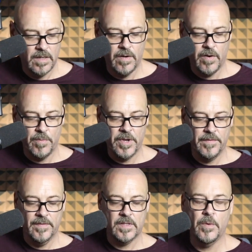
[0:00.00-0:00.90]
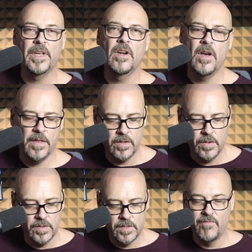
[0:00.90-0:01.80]
You know what I mean? So we can either
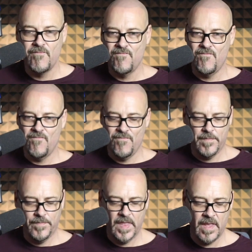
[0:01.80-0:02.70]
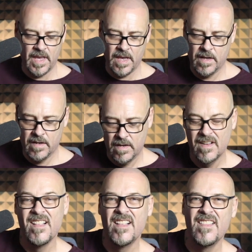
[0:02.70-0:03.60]
use there
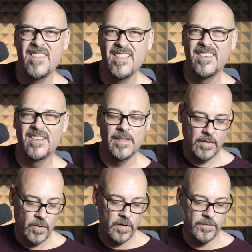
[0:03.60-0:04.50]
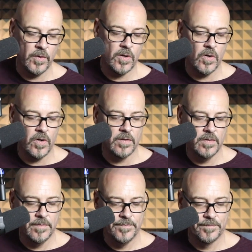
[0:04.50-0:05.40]
or the full chord,
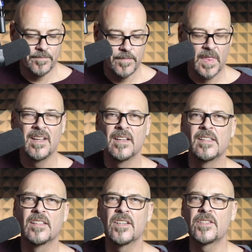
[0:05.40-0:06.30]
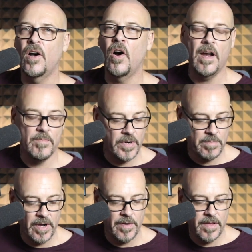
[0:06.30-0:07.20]
just a hybrid of
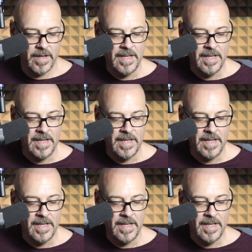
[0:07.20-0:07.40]
both.